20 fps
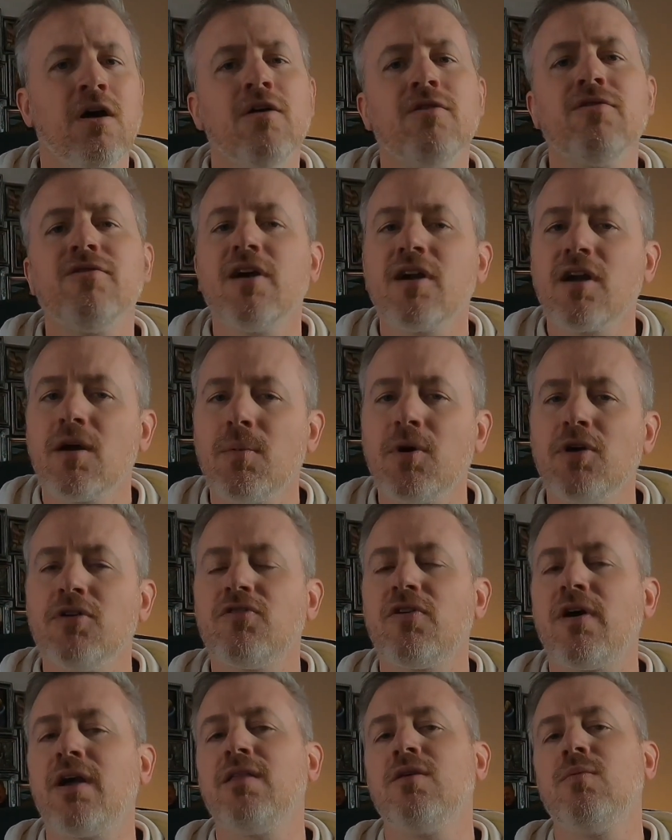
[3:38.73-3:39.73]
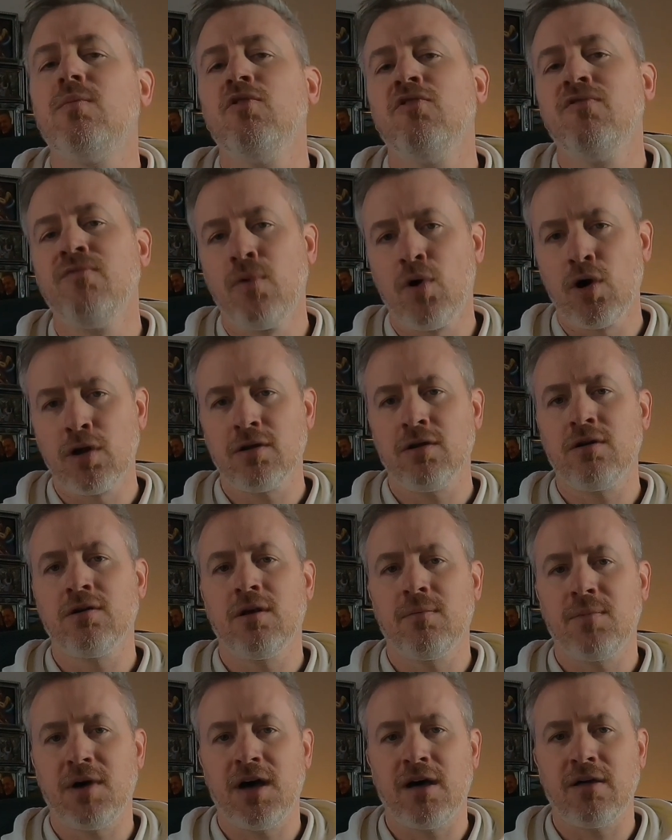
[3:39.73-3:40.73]
Think about trying to move water in
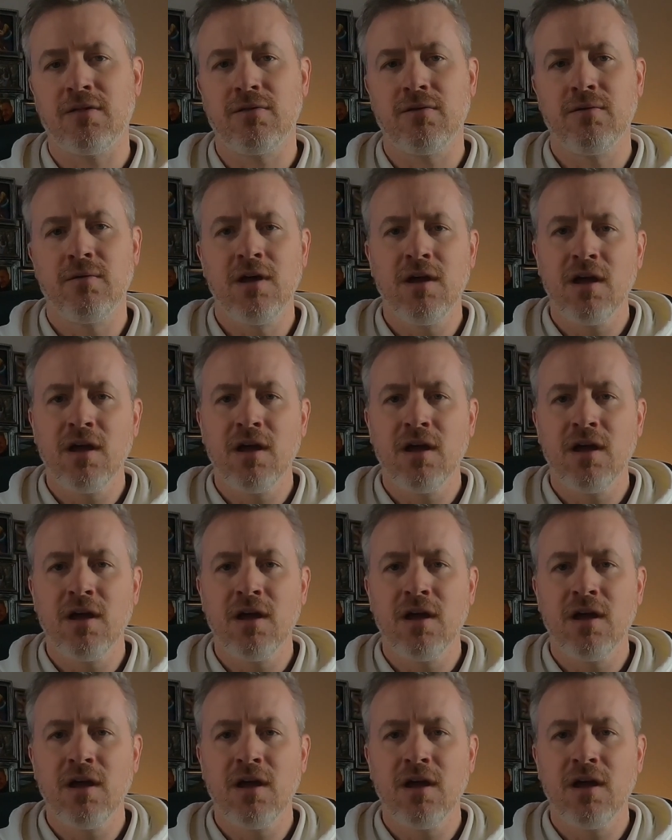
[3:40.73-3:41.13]
a bath.